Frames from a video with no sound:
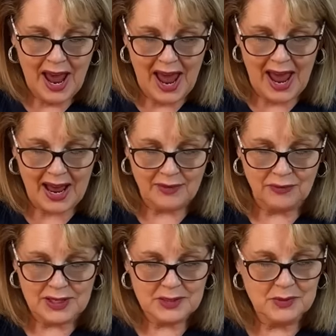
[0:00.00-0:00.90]

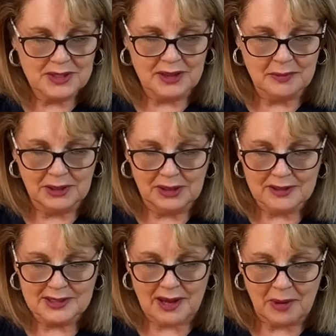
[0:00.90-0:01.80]
And this was in the middle of
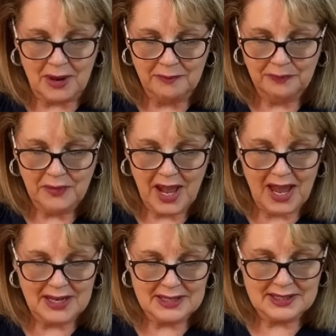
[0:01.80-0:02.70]
summer.
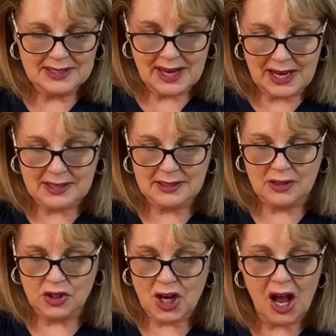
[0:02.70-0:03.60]
And it says
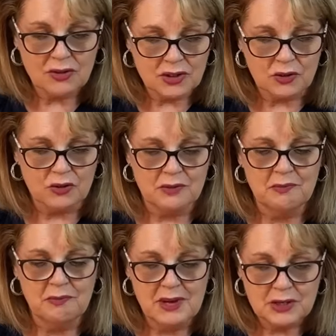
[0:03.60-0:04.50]
that Charles looked
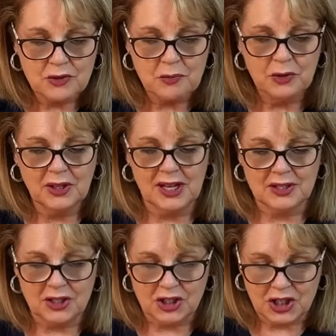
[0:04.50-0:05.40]
miserable and
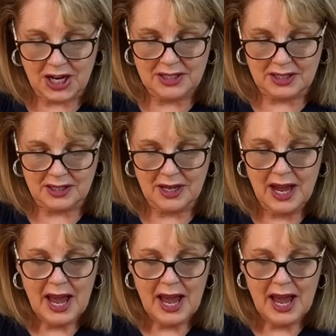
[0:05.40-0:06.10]
dejected.